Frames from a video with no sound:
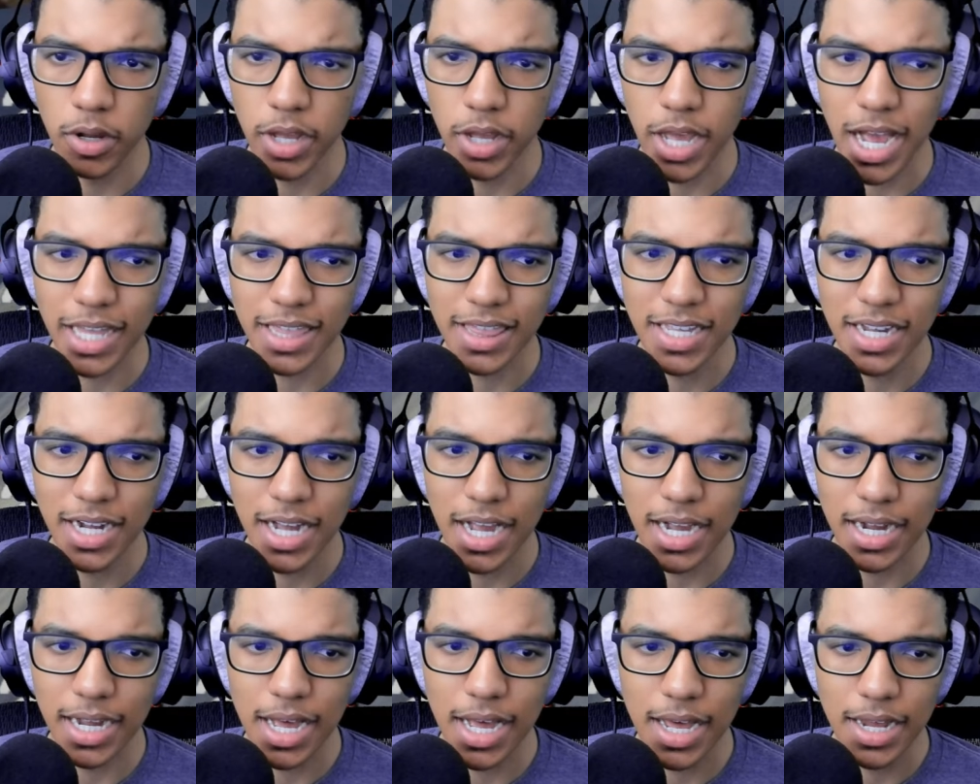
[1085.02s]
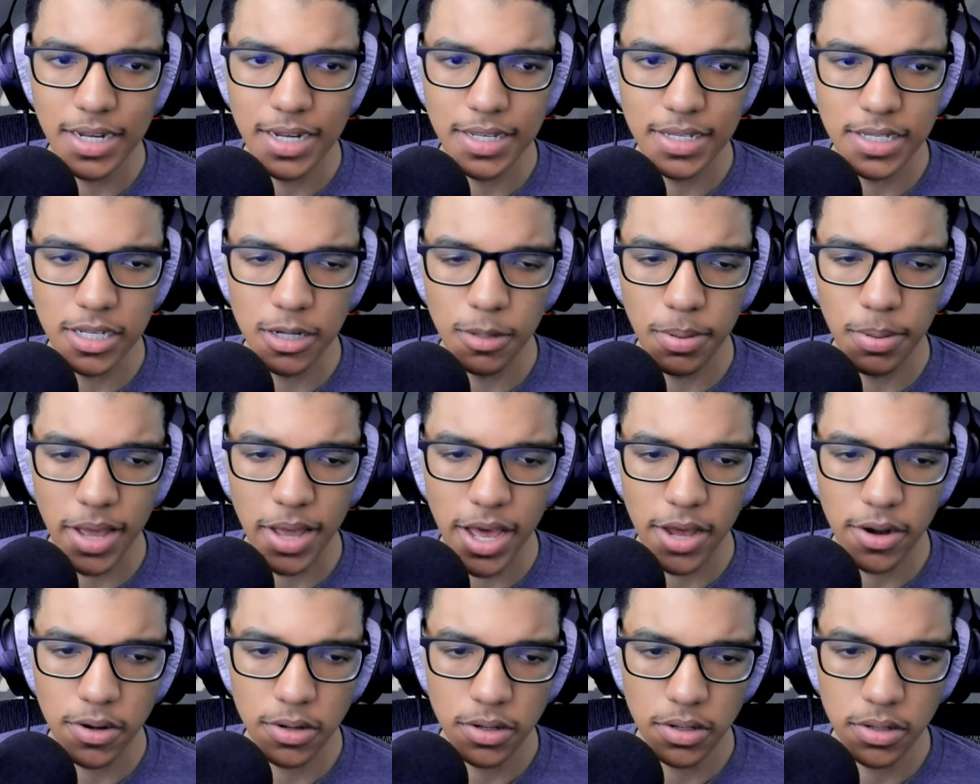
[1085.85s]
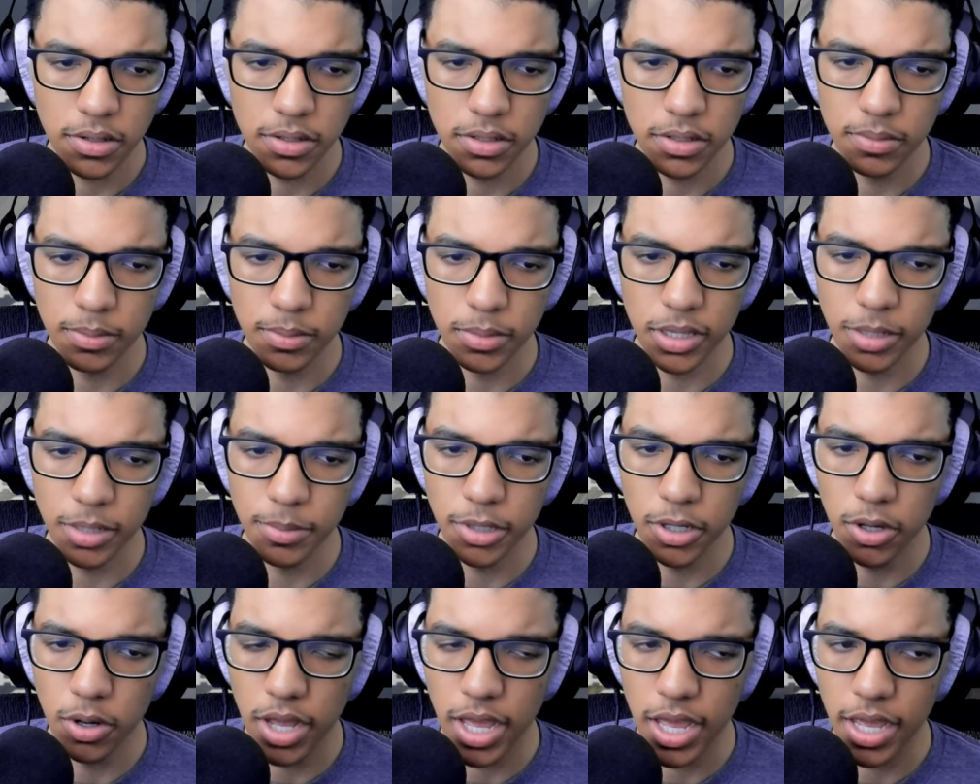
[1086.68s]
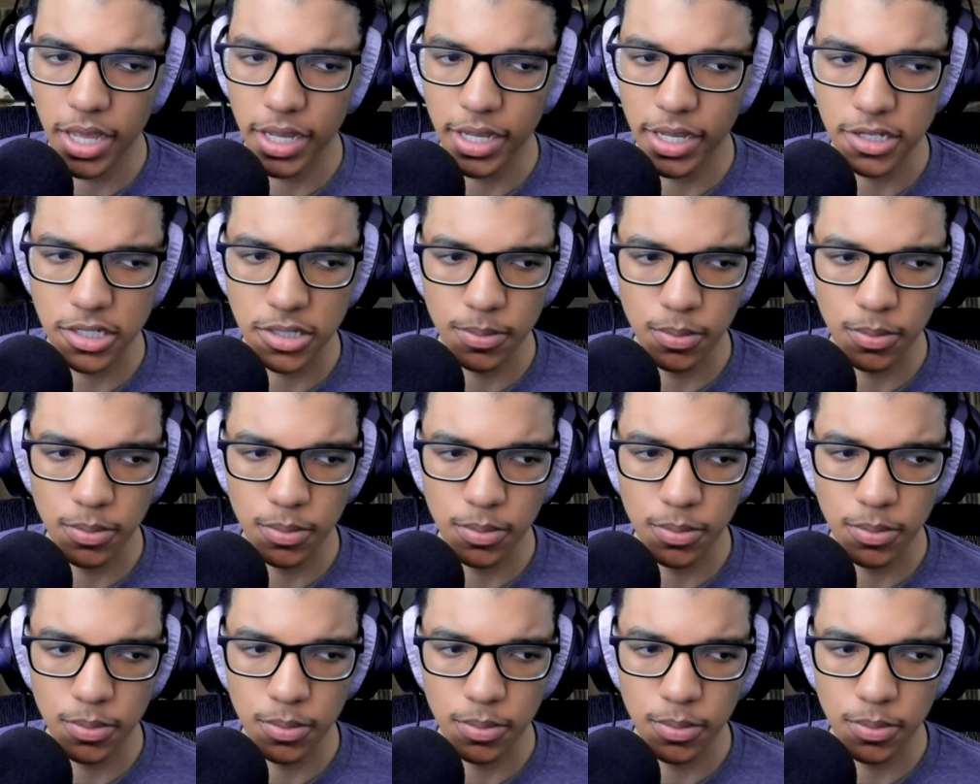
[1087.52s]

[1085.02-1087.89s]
Okay, I think I kind of see the pattern, but let me go ahead and